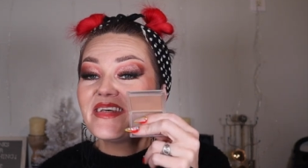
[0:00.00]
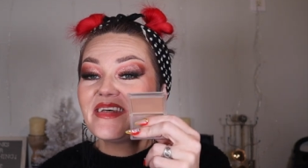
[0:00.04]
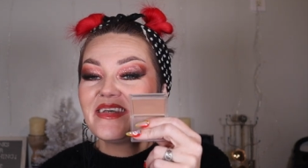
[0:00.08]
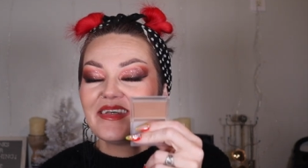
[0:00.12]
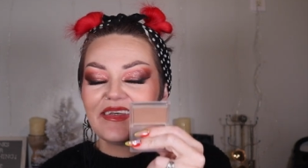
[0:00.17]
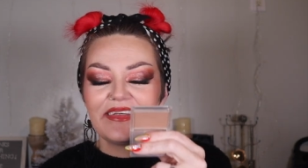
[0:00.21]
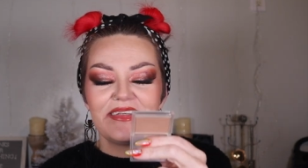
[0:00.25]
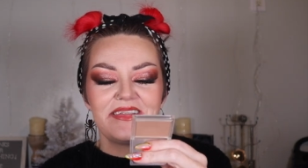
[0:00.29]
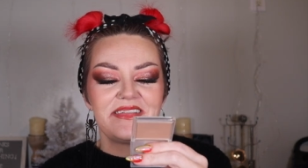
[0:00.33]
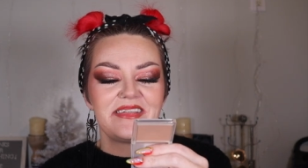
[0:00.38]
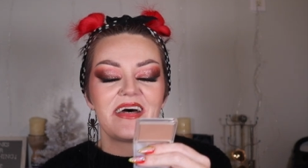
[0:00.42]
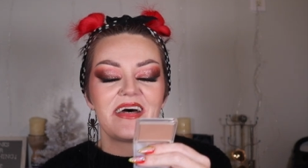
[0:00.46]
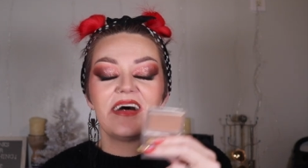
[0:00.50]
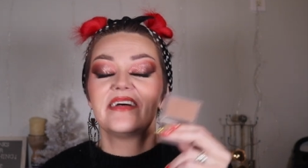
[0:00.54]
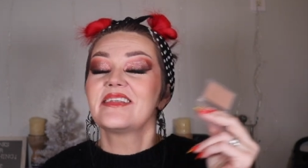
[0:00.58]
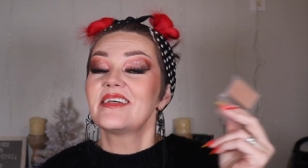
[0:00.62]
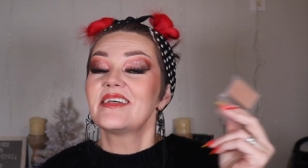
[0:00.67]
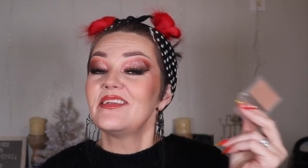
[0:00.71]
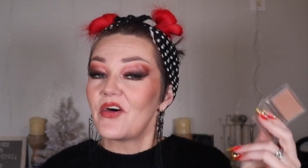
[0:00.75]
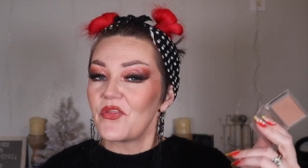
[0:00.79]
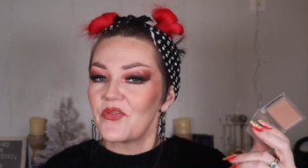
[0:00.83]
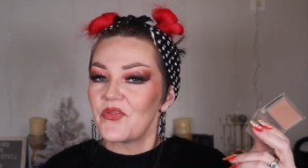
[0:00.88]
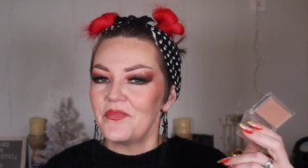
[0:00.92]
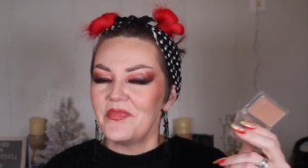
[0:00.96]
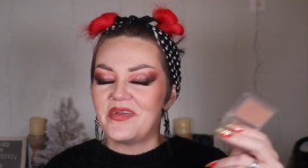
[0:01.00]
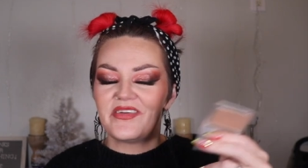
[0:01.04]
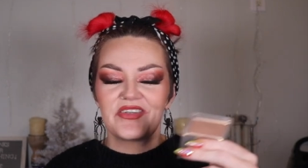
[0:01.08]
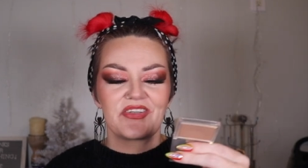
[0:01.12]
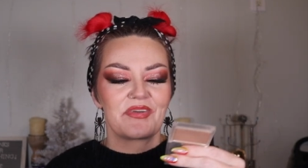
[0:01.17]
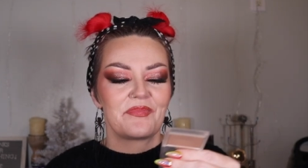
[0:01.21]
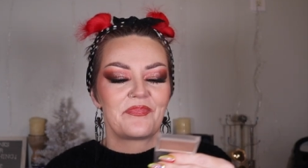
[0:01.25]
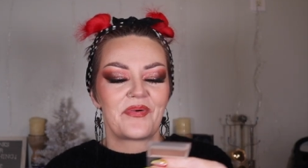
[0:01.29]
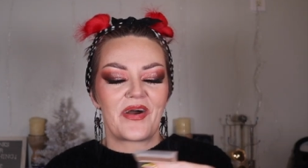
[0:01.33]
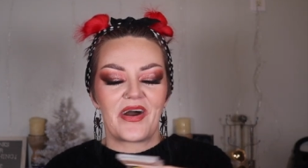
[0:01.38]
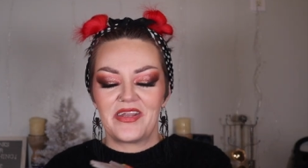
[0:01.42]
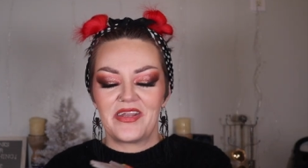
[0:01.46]
is, it's another
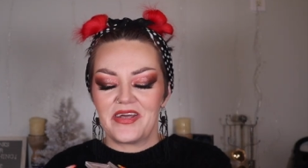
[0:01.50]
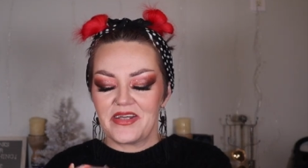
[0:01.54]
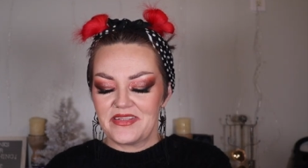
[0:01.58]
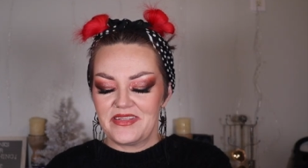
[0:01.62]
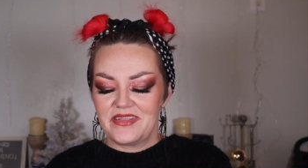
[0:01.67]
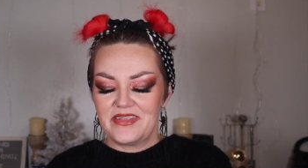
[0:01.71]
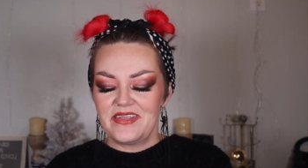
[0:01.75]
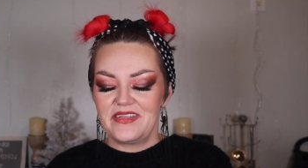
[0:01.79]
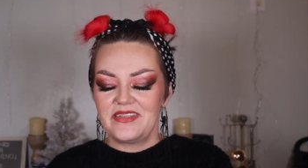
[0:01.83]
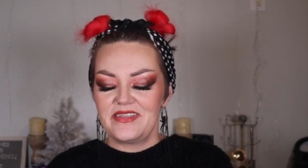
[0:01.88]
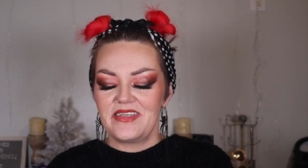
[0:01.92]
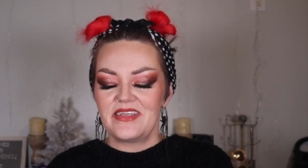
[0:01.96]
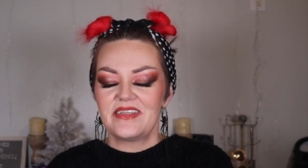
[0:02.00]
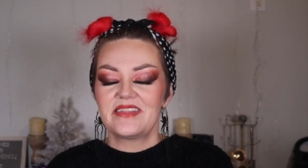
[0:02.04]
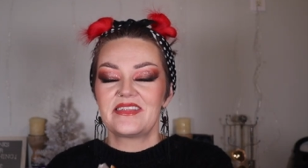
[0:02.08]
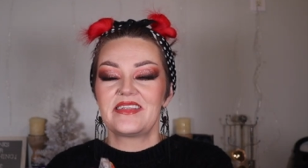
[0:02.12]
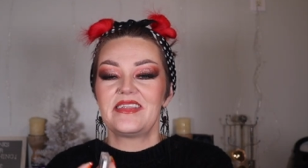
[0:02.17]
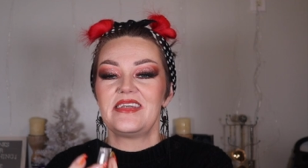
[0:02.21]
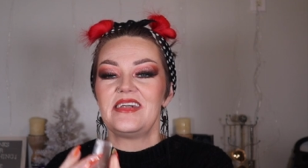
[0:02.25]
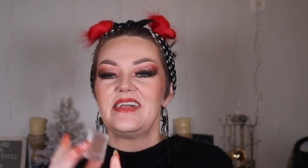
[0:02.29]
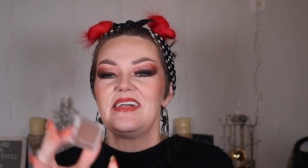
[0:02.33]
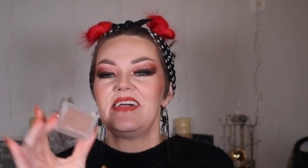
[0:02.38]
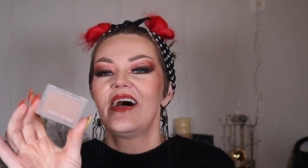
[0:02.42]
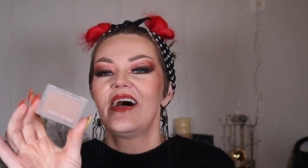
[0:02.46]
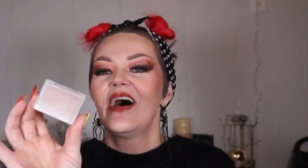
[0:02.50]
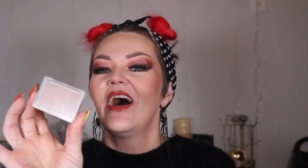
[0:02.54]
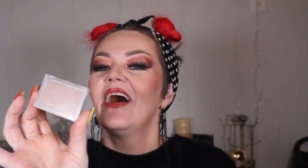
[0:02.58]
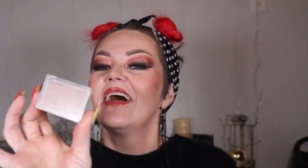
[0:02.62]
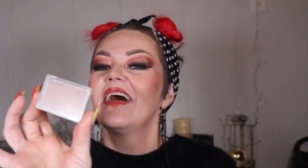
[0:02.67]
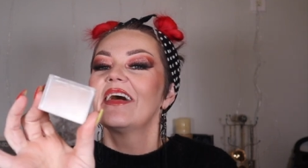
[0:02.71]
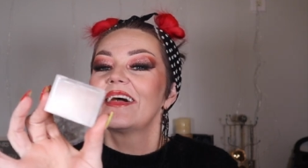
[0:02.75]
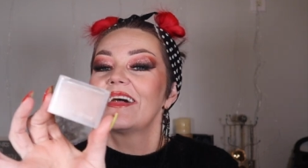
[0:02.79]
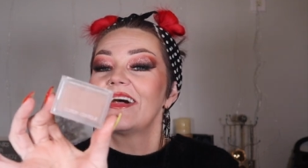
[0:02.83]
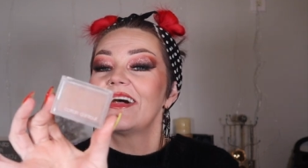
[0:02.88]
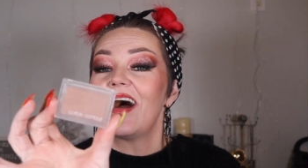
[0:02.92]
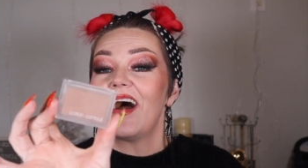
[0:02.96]
Missha product. This is the
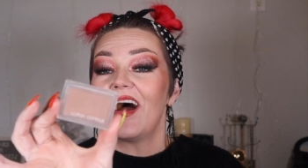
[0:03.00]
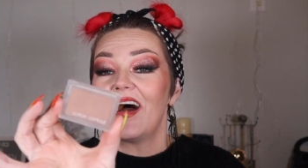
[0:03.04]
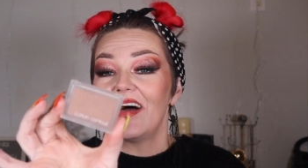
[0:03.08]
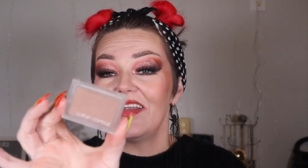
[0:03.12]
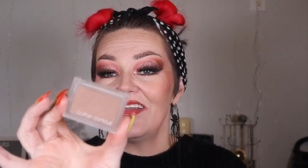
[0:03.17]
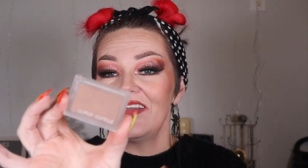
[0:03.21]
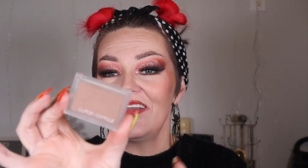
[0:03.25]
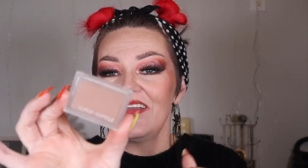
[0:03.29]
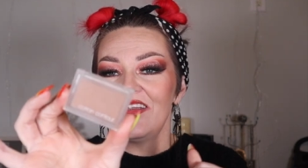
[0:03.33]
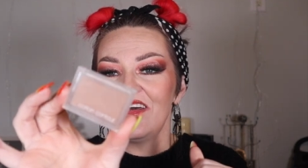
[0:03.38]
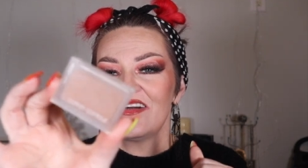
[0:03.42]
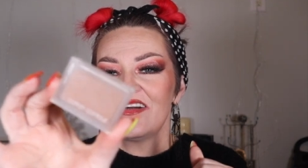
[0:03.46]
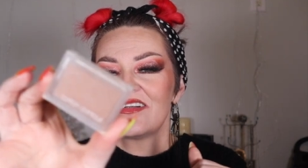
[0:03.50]
Cotton